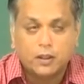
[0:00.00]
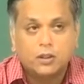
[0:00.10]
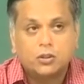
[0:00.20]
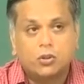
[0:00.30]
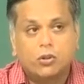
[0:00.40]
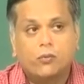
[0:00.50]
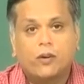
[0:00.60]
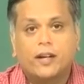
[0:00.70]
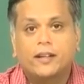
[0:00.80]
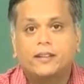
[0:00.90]
So, if
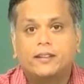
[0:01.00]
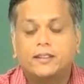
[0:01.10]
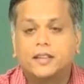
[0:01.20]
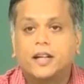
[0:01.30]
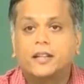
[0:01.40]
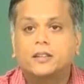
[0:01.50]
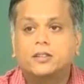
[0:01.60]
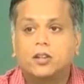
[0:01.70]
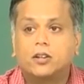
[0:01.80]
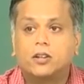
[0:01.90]
I desire a
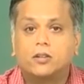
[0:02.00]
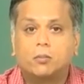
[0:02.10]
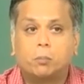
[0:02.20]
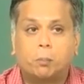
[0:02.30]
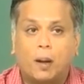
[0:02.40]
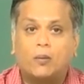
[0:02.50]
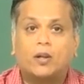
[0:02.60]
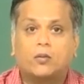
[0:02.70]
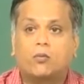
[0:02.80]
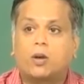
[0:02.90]
certain
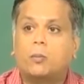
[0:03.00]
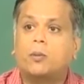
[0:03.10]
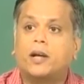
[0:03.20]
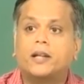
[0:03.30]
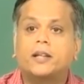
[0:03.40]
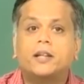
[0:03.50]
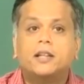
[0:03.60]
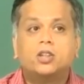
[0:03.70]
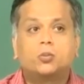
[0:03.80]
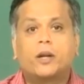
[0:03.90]
power from my
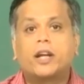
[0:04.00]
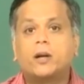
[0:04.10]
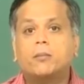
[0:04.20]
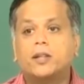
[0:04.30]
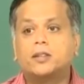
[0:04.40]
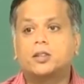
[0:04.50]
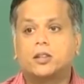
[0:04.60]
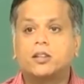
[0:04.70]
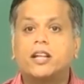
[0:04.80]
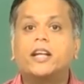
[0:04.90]
spray
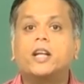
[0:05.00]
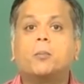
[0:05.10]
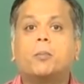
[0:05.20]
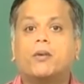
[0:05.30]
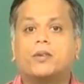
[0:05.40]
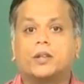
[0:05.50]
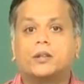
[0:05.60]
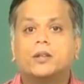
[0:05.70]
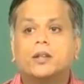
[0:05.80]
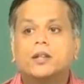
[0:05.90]
combustor, heating power,
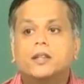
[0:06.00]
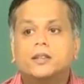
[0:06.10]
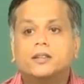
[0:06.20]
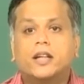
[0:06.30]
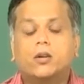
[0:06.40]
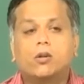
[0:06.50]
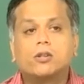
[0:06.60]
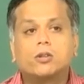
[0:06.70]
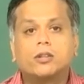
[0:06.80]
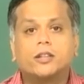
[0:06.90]
that
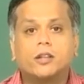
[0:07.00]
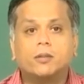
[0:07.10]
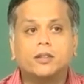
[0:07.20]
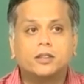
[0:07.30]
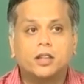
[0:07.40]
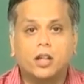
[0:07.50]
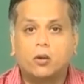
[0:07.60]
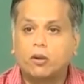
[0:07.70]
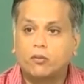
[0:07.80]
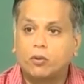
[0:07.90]
also determines the
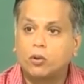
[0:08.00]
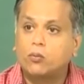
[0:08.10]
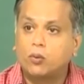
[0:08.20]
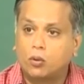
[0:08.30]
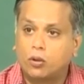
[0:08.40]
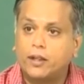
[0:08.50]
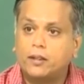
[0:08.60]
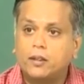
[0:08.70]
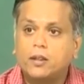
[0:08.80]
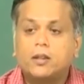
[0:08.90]
liquid fuel flow
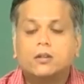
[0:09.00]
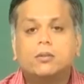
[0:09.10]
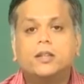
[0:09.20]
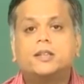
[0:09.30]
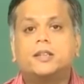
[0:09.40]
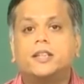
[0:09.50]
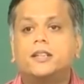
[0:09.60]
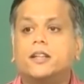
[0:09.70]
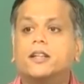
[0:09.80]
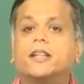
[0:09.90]
rate, which
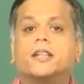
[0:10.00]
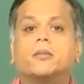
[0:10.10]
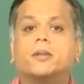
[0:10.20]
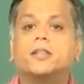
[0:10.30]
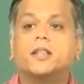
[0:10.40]
in turn determines